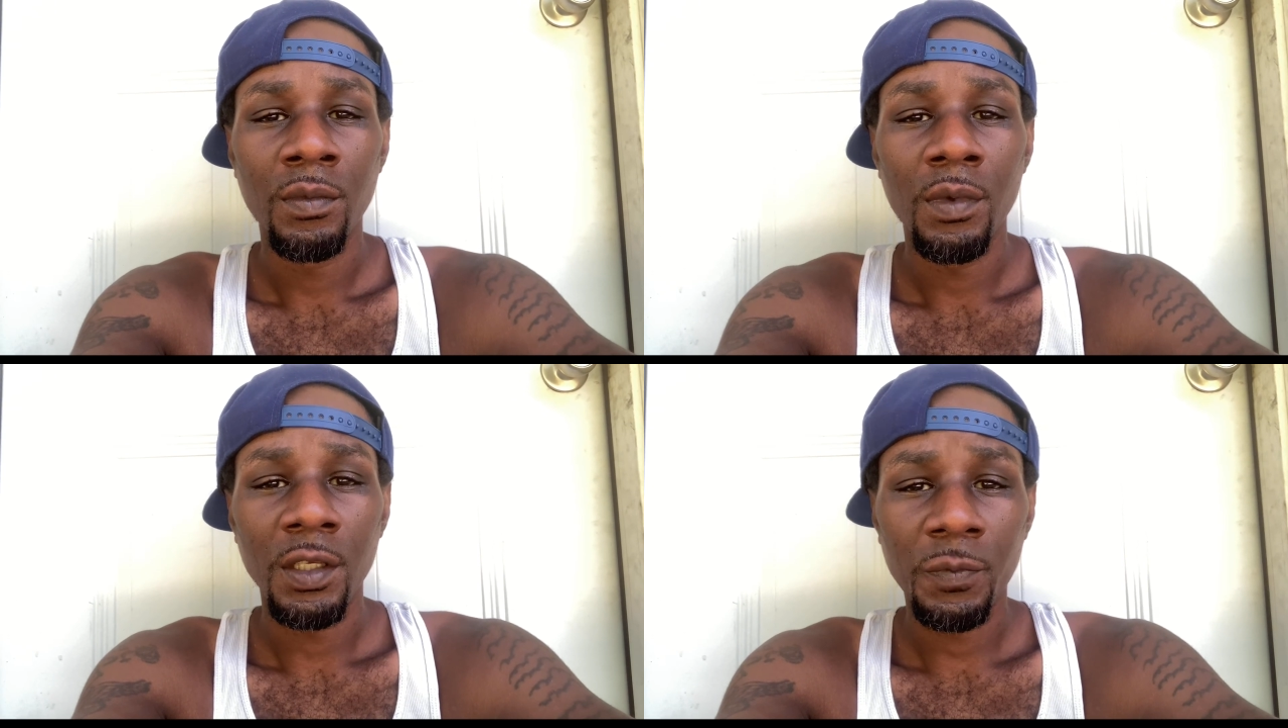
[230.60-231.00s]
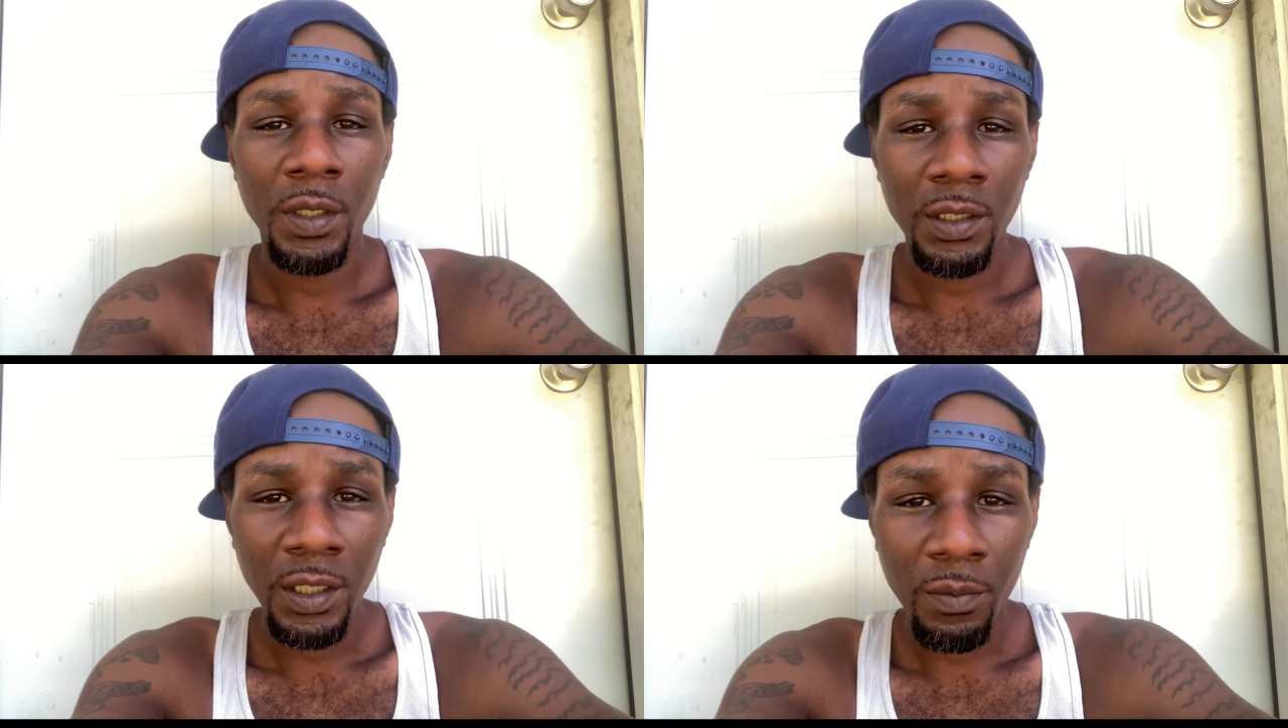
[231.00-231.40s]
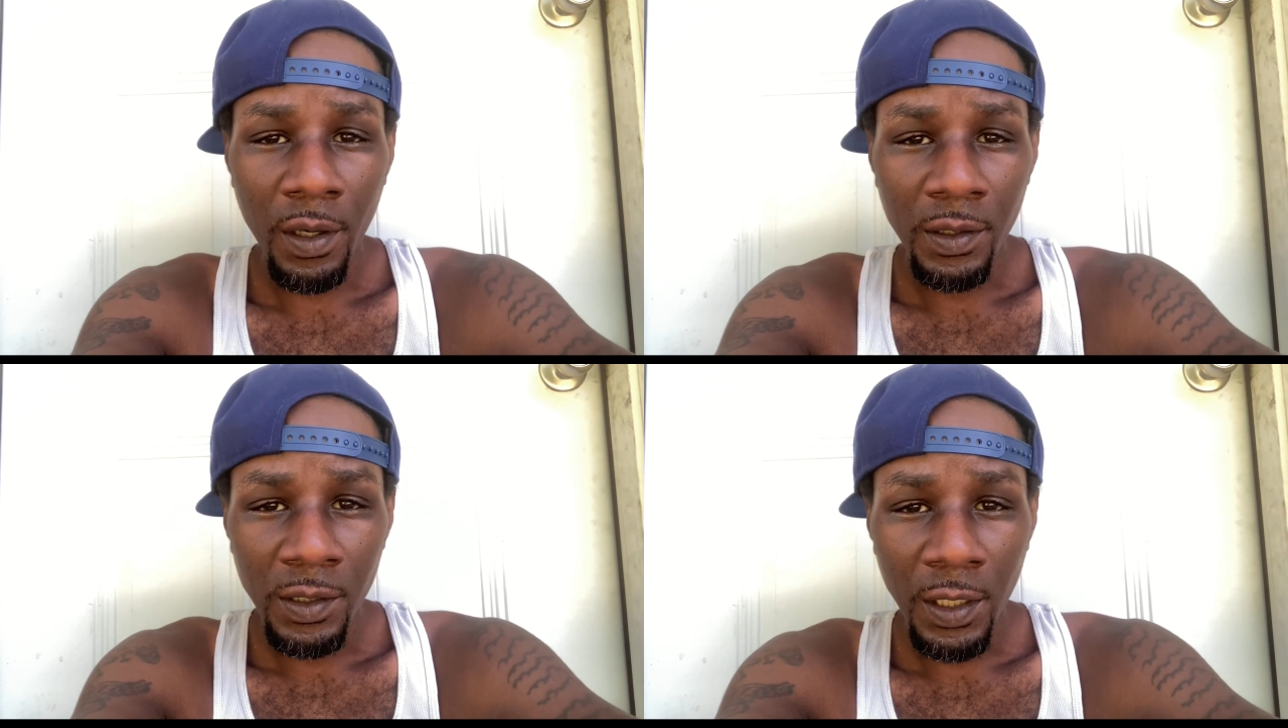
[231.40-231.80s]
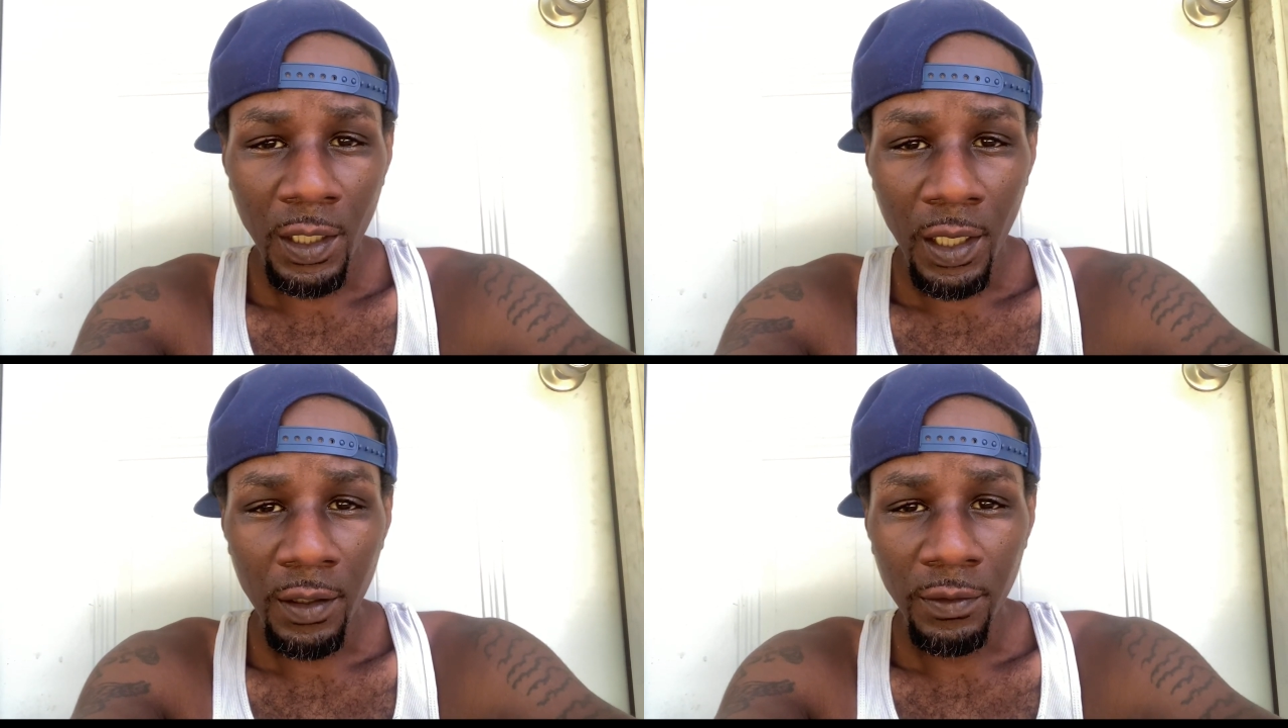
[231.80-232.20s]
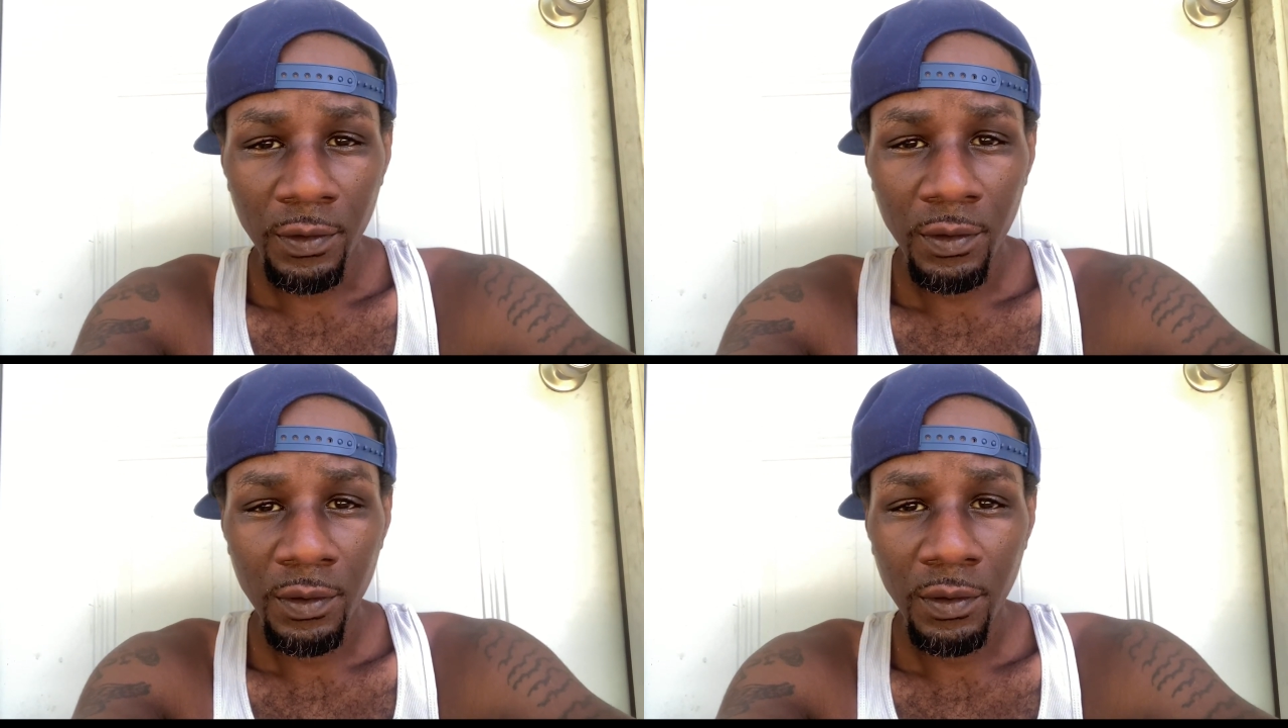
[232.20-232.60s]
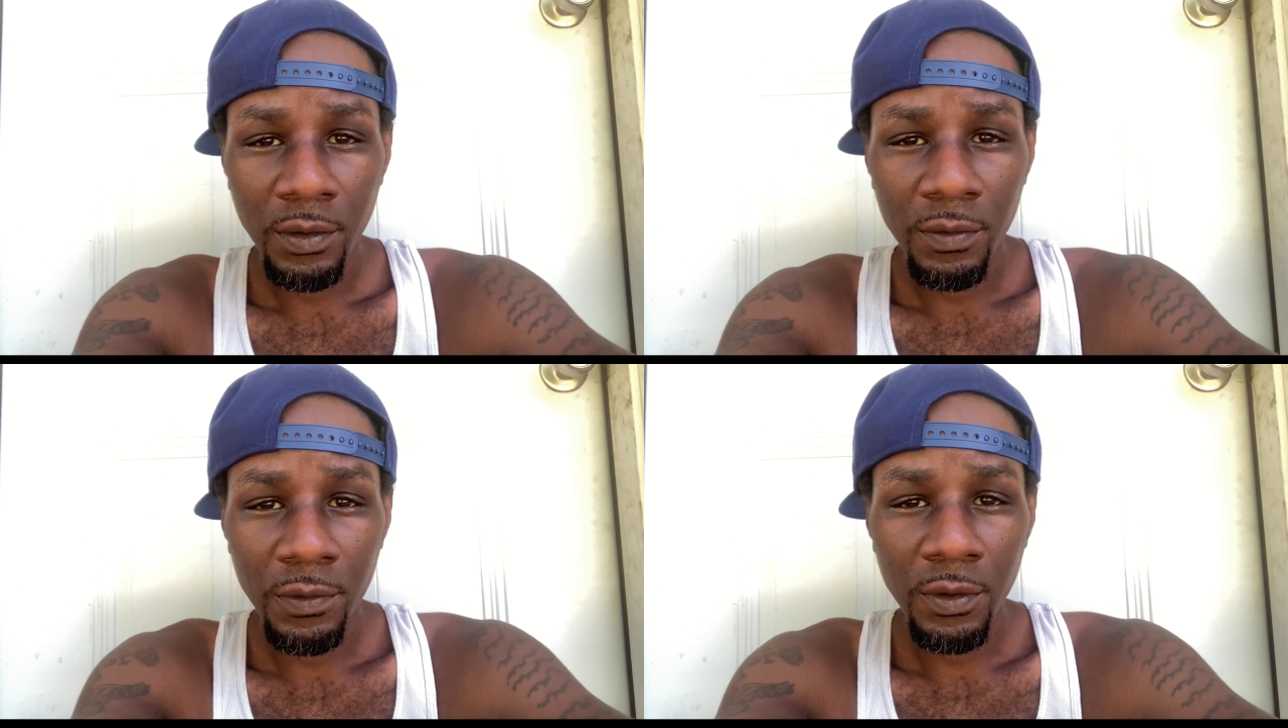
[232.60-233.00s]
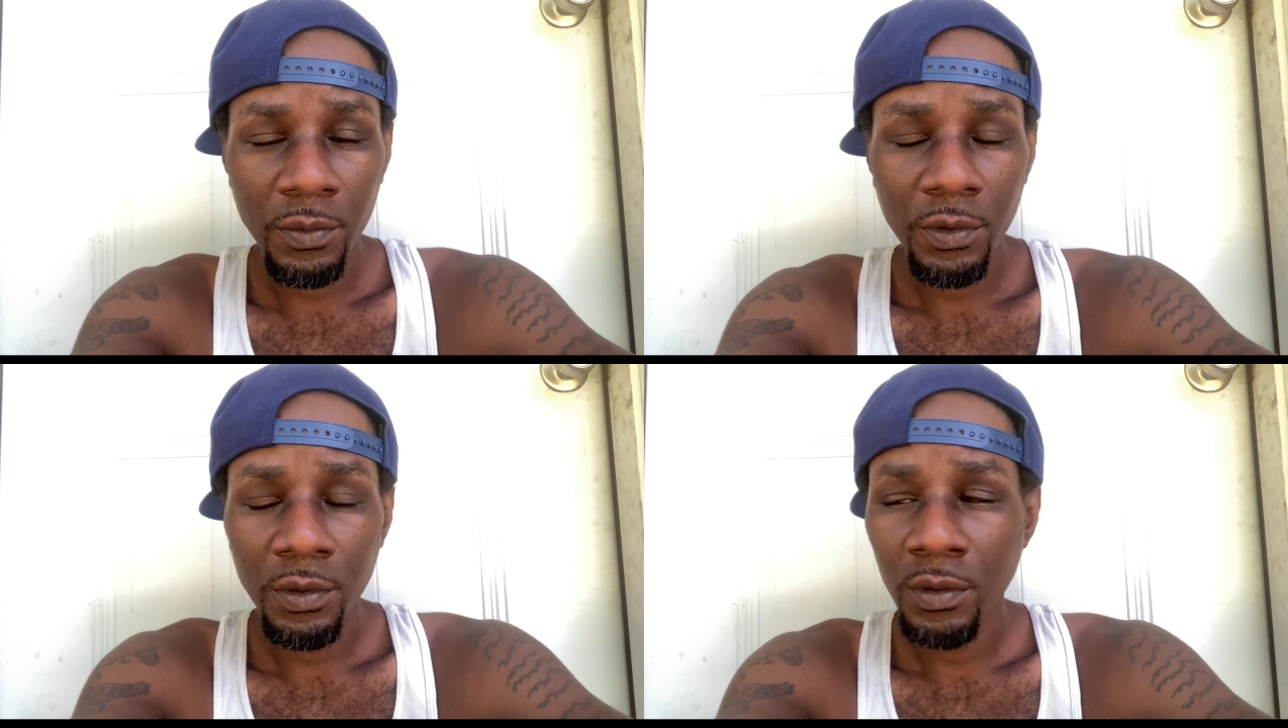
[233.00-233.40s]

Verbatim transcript: expect to get brought into that life. You feel me?